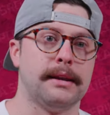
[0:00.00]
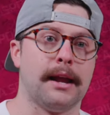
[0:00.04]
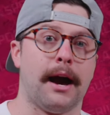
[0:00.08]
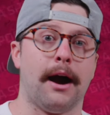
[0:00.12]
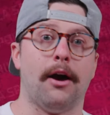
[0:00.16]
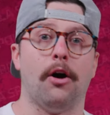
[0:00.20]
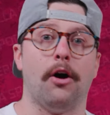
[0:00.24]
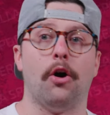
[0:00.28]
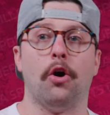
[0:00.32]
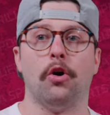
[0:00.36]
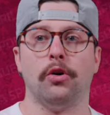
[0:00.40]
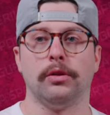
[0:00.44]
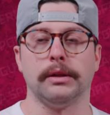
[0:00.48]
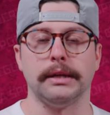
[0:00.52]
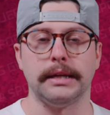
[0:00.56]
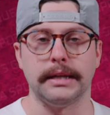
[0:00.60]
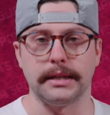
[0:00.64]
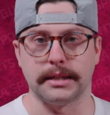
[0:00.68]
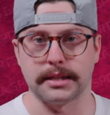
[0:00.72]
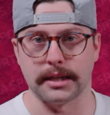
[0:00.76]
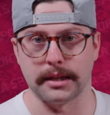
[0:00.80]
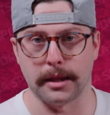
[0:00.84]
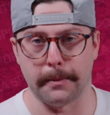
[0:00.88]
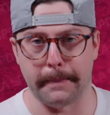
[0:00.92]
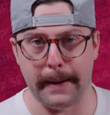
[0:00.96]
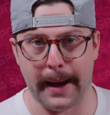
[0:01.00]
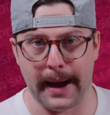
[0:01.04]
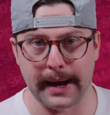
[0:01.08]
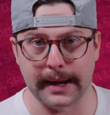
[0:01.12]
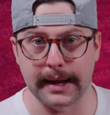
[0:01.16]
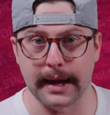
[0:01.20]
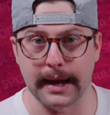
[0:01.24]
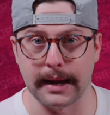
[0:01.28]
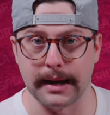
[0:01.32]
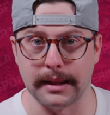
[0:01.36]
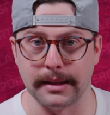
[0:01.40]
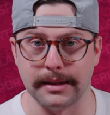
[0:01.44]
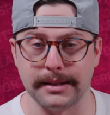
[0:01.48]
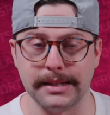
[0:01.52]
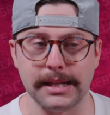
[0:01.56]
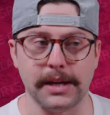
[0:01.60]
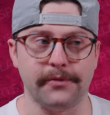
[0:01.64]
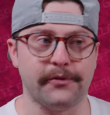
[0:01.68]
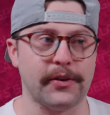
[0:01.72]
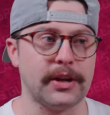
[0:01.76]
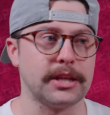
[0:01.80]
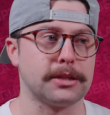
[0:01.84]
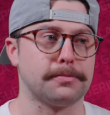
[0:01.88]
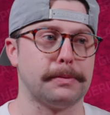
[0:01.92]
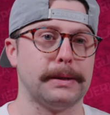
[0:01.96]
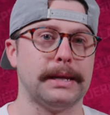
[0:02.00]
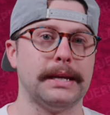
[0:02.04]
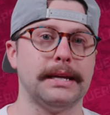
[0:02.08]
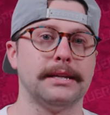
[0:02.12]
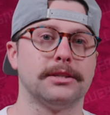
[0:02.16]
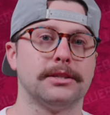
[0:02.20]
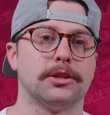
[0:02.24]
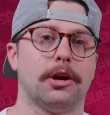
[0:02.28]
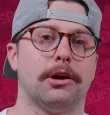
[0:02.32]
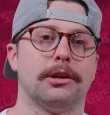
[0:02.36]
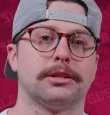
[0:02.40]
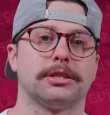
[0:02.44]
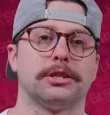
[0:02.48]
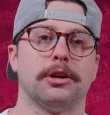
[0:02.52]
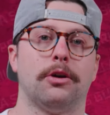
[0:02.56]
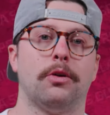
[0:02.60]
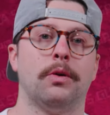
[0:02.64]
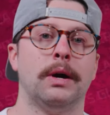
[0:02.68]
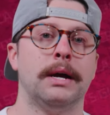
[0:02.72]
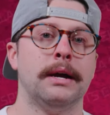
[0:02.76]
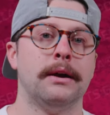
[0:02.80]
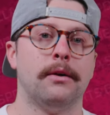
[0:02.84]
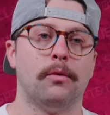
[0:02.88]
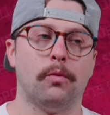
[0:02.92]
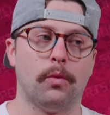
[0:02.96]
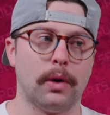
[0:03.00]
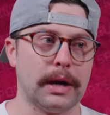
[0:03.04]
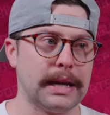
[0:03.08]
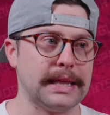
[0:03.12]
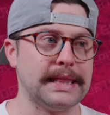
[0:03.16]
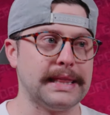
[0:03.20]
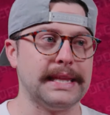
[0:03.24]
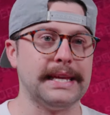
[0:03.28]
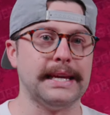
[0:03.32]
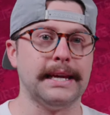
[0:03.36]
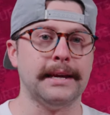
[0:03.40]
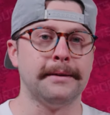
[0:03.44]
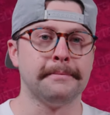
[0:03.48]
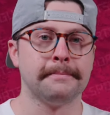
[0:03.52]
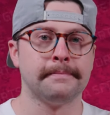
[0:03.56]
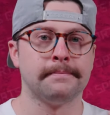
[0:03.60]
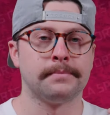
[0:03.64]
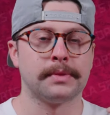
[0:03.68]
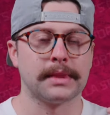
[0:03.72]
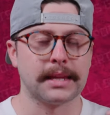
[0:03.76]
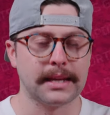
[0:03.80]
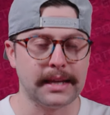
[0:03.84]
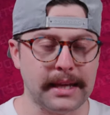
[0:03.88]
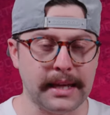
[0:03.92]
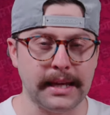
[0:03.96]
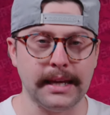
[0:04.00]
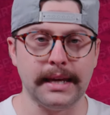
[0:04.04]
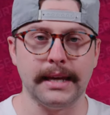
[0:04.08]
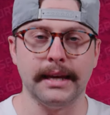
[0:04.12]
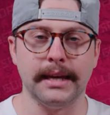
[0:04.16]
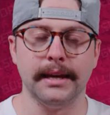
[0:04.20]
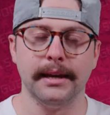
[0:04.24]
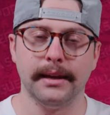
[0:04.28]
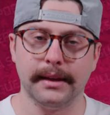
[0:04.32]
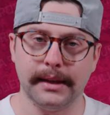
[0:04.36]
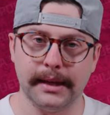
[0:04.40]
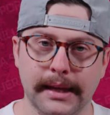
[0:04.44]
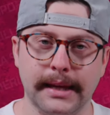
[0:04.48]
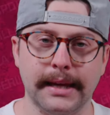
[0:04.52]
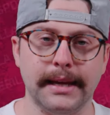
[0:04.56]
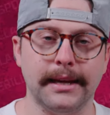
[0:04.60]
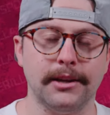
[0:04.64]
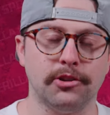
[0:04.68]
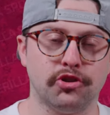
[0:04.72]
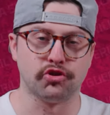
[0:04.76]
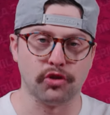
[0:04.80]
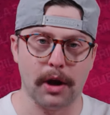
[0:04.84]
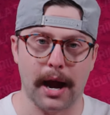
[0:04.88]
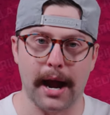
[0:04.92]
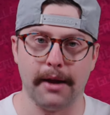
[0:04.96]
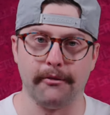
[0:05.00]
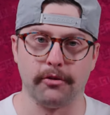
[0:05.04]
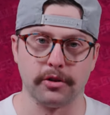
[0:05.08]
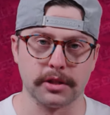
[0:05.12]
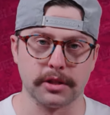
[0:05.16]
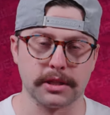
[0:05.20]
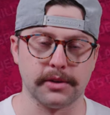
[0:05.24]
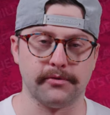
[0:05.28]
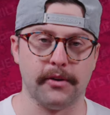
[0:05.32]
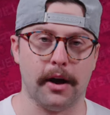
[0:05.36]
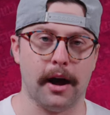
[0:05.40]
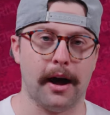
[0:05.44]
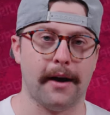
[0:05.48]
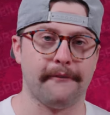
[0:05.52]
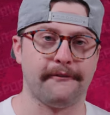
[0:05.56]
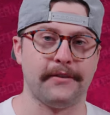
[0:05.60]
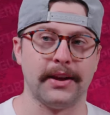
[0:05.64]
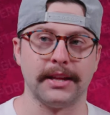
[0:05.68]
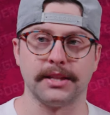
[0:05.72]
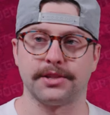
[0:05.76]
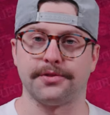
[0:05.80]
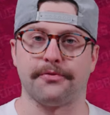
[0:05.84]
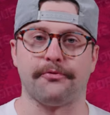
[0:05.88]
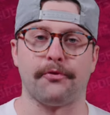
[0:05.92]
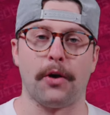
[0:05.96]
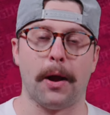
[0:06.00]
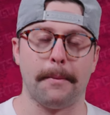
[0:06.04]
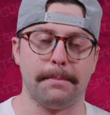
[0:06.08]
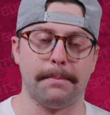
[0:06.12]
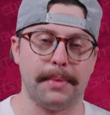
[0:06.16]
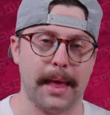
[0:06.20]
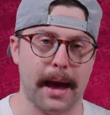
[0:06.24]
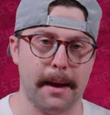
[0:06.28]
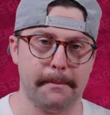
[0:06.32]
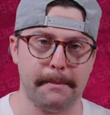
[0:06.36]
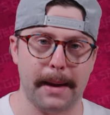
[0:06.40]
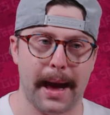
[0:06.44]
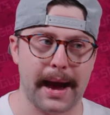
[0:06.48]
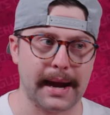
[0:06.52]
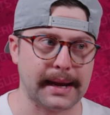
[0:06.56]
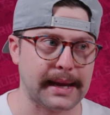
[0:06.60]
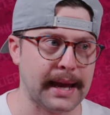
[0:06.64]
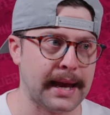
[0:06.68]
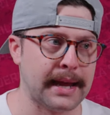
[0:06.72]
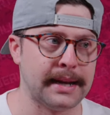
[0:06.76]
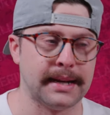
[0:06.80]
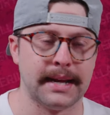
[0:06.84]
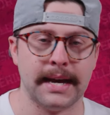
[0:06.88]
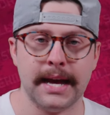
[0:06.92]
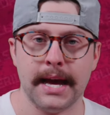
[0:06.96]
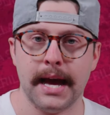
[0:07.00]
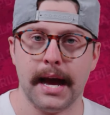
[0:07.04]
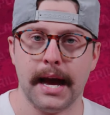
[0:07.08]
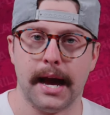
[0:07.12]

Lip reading: not only to the back end and the defense, but he's also one of the key drivers of offense from that back end.